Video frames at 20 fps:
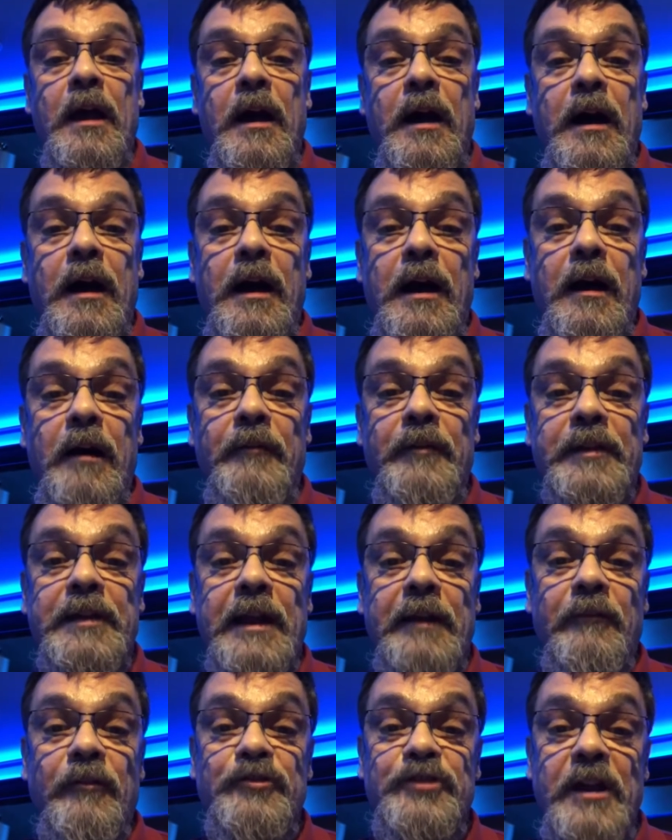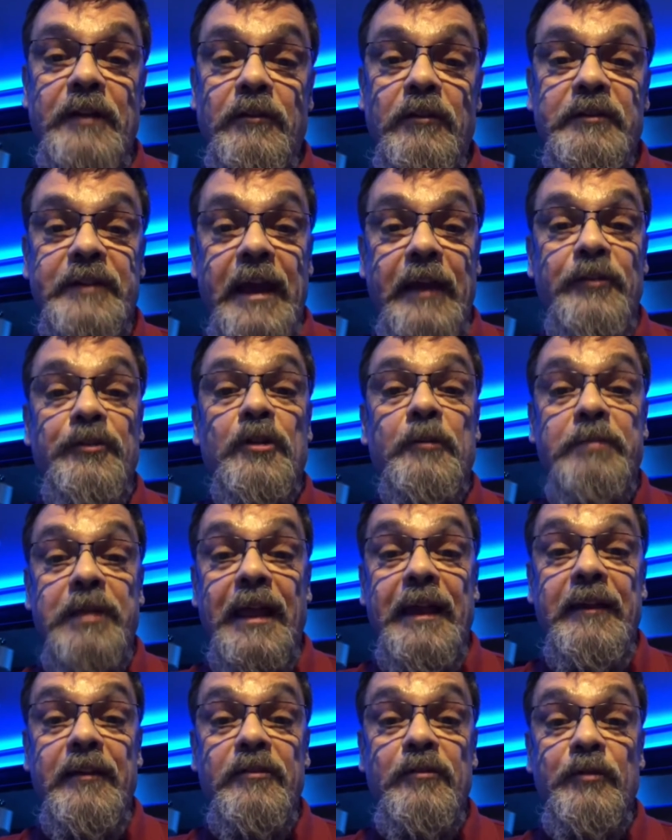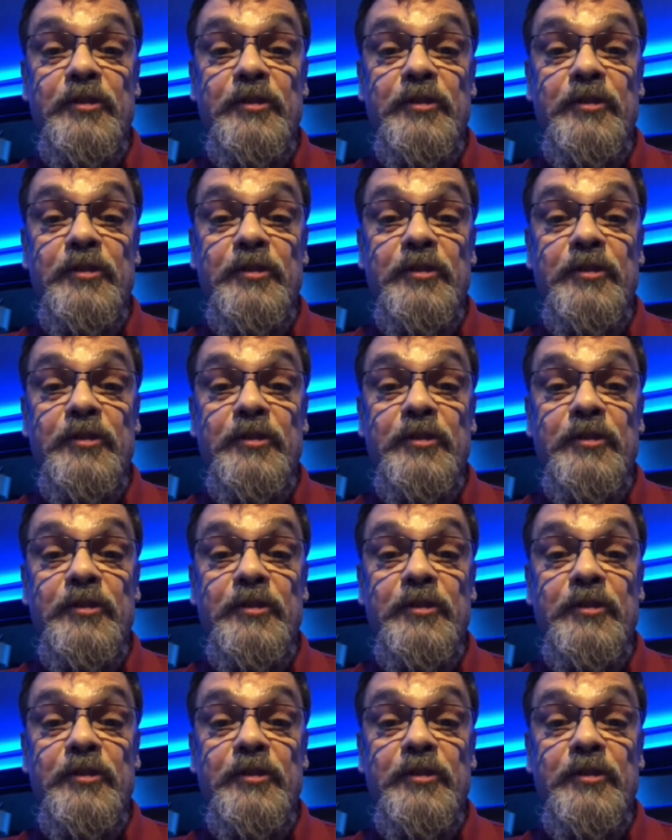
uh, the Governor General takes her place,